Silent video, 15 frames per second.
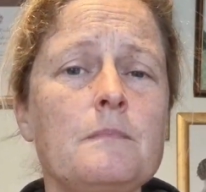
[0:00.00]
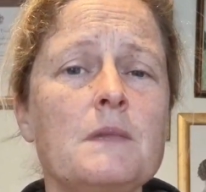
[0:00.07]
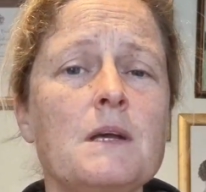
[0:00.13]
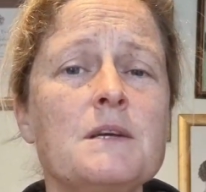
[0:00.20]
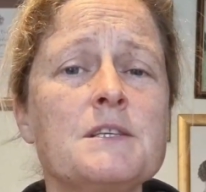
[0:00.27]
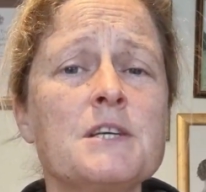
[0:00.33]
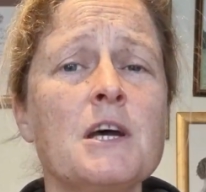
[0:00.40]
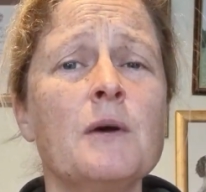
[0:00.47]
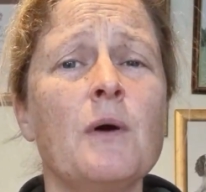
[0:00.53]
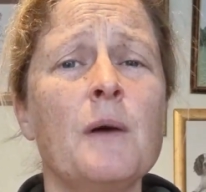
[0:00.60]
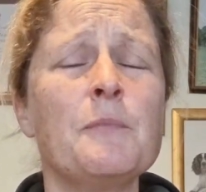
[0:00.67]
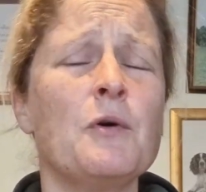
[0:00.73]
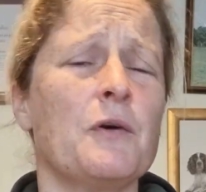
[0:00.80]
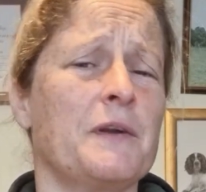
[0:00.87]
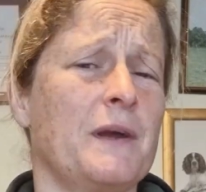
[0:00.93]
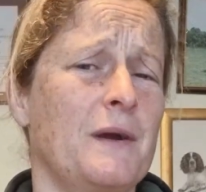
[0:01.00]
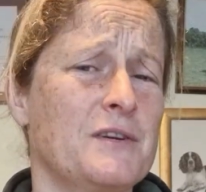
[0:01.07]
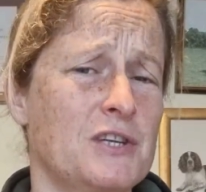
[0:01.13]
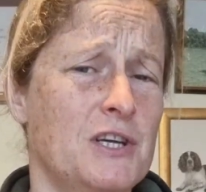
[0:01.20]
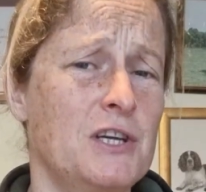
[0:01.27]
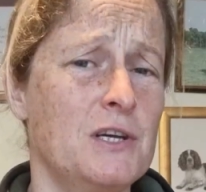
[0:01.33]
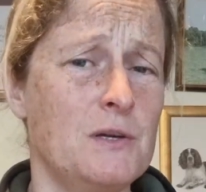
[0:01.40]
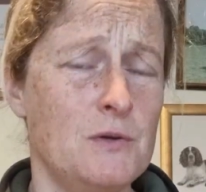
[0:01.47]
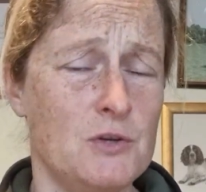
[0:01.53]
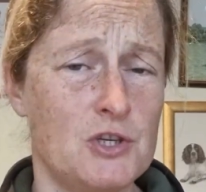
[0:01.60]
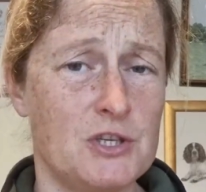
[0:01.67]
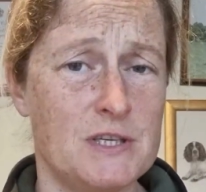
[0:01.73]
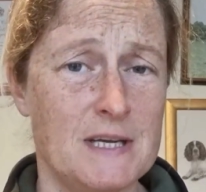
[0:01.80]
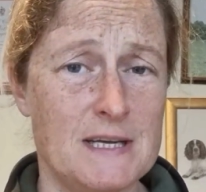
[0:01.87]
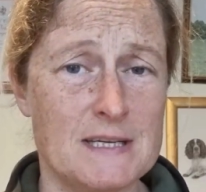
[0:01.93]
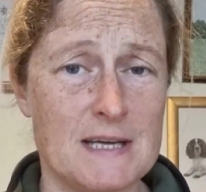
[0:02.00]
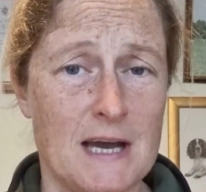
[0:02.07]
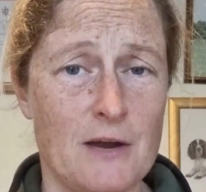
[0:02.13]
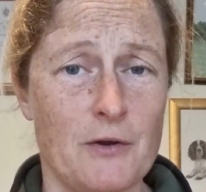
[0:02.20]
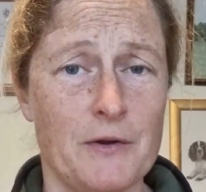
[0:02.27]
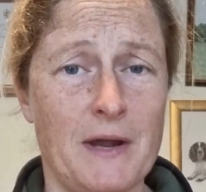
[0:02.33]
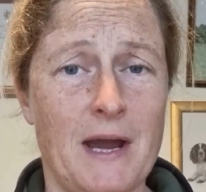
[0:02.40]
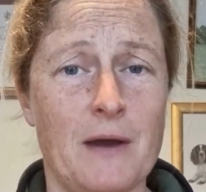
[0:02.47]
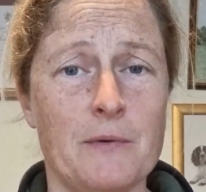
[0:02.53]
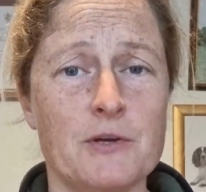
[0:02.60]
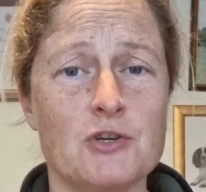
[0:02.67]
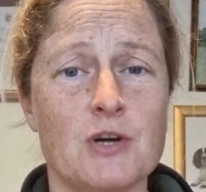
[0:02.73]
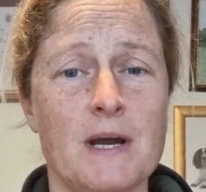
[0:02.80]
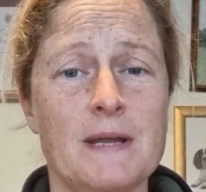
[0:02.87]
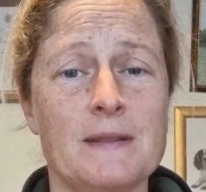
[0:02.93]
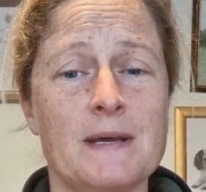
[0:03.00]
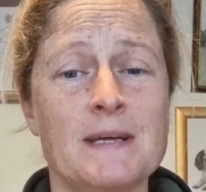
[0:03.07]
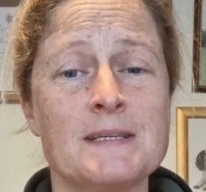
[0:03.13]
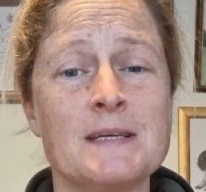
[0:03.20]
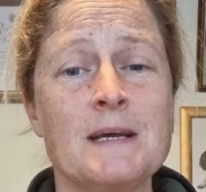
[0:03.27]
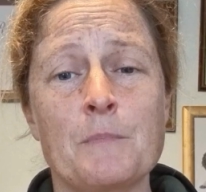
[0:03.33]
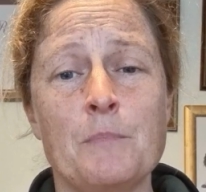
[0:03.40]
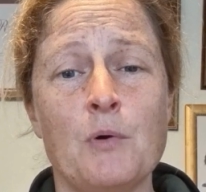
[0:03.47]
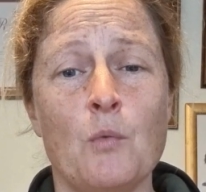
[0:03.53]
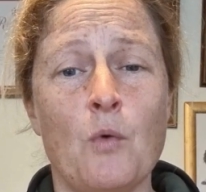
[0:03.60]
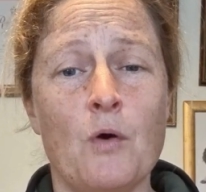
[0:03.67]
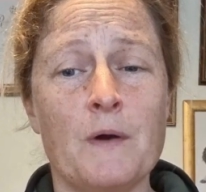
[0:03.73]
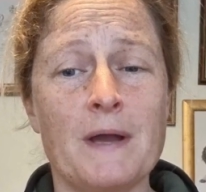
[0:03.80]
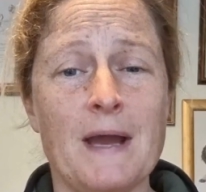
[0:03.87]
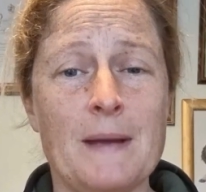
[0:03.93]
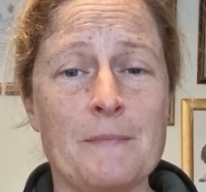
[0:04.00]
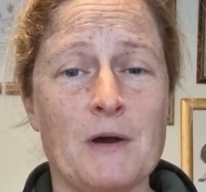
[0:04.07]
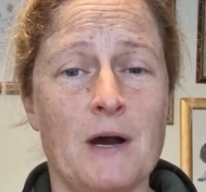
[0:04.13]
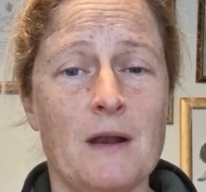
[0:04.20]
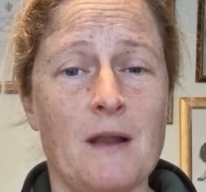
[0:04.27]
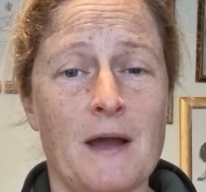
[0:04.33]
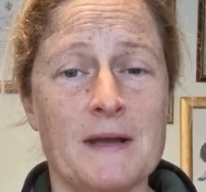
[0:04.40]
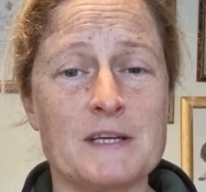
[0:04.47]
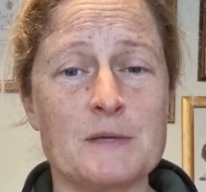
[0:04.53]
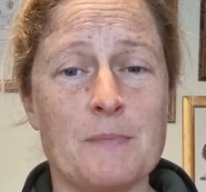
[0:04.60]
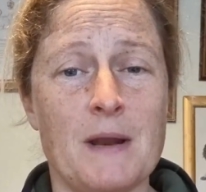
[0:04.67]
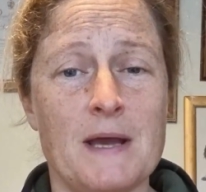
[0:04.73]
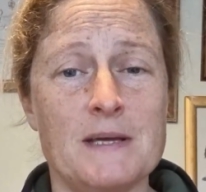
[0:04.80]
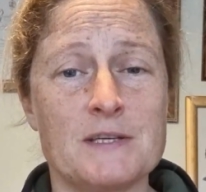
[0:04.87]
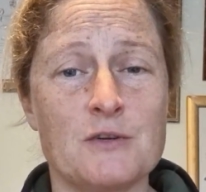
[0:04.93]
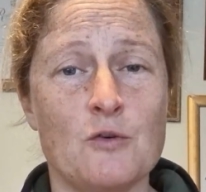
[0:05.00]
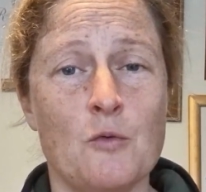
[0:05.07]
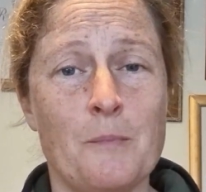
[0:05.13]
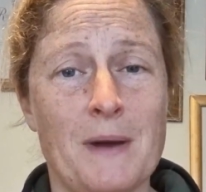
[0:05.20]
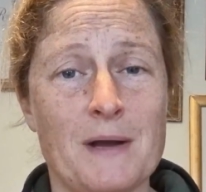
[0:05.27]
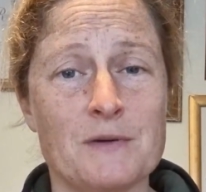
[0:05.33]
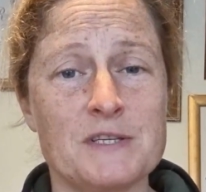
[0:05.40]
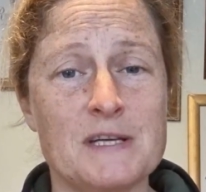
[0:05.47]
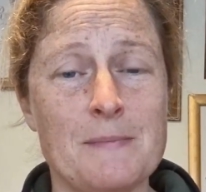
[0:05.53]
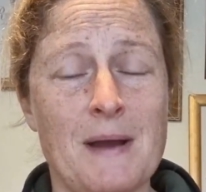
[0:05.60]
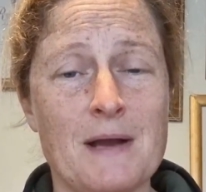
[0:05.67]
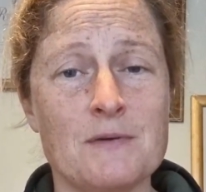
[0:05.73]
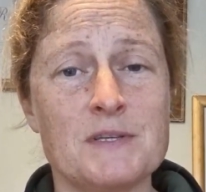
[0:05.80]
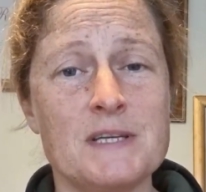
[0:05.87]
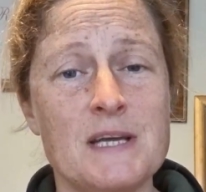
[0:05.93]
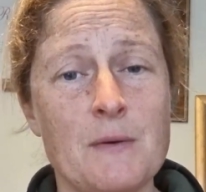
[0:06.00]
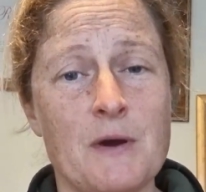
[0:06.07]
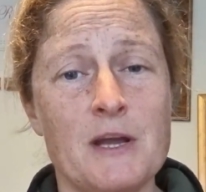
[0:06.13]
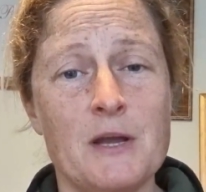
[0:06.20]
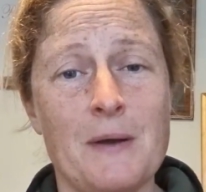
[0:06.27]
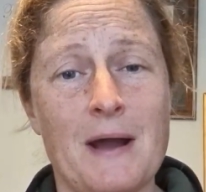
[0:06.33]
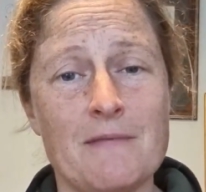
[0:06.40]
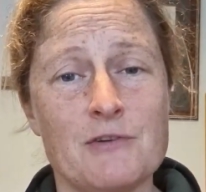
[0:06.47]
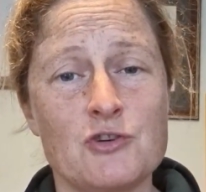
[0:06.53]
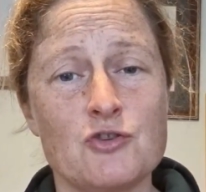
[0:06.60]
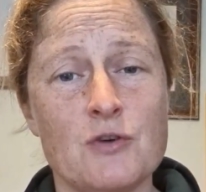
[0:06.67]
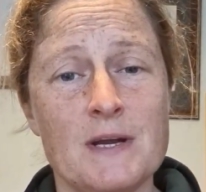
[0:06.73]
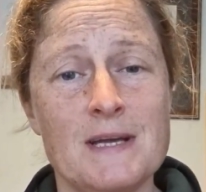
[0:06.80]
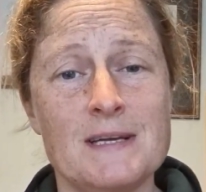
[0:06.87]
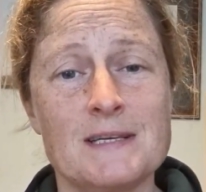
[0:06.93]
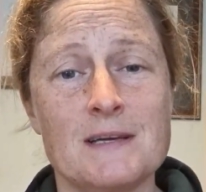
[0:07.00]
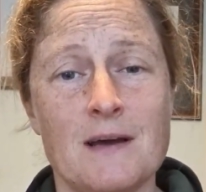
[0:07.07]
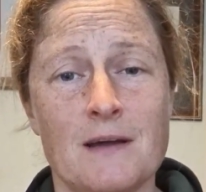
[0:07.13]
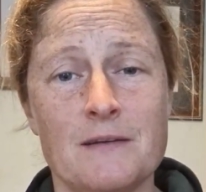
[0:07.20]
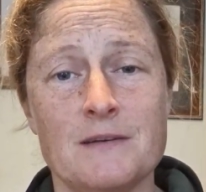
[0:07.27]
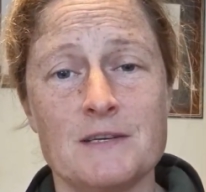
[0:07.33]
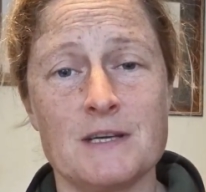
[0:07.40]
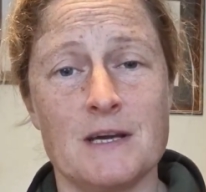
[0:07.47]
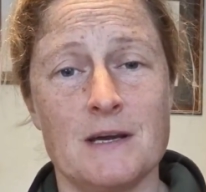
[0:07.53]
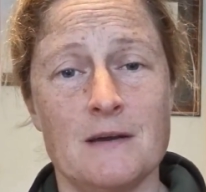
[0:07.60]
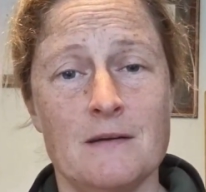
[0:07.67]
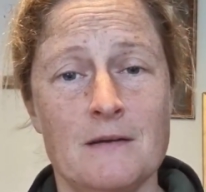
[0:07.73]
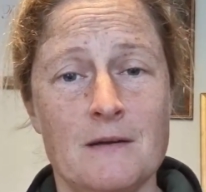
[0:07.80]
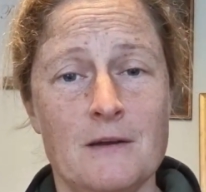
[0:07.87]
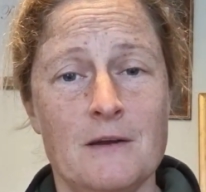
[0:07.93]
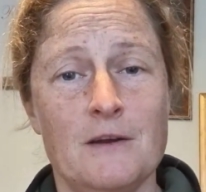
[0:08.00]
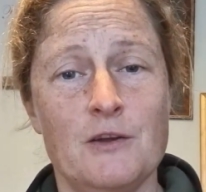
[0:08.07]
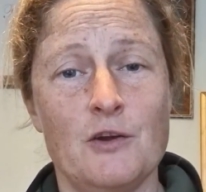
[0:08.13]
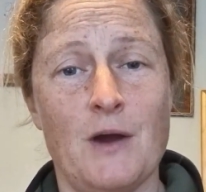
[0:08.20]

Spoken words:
So I'm not going to go into huge detail on how we train this, but one game that I like to play is called Mousey Mousey, where you have a treat under your